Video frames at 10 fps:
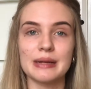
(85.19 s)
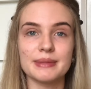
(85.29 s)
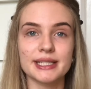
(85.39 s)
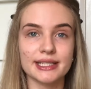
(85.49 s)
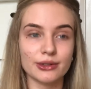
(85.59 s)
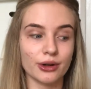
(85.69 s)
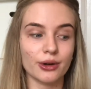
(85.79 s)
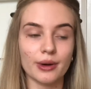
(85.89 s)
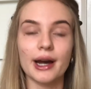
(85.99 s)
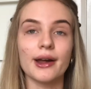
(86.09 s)
Still got
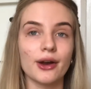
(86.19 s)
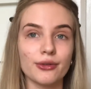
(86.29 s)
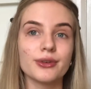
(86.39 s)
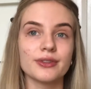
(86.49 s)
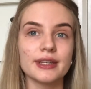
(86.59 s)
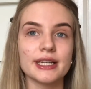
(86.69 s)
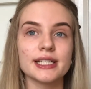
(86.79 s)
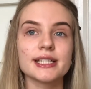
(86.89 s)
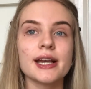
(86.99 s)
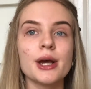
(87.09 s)
quite a lot of good
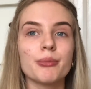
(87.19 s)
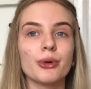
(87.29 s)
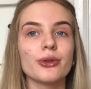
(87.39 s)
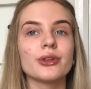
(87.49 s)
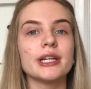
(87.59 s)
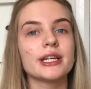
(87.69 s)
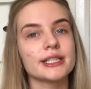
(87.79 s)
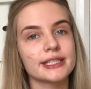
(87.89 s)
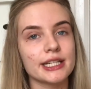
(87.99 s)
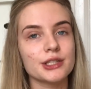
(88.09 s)
things, but the
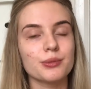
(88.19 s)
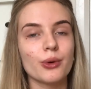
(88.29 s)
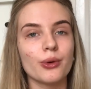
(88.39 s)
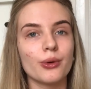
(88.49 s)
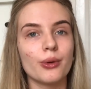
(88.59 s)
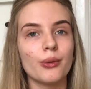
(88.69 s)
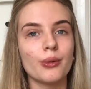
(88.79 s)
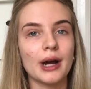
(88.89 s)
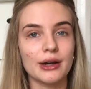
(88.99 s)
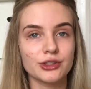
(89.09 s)
concealers were all
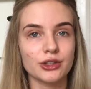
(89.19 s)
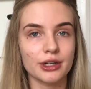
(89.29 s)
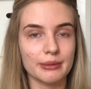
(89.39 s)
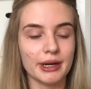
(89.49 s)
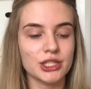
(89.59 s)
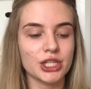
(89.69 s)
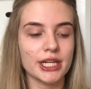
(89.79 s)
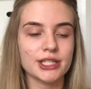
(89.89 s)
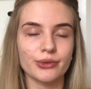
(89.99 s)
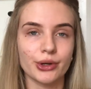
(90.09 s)
out of stock in my shade.
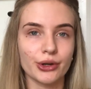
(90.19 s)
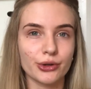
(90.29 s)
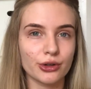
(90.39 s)
So I've got a colour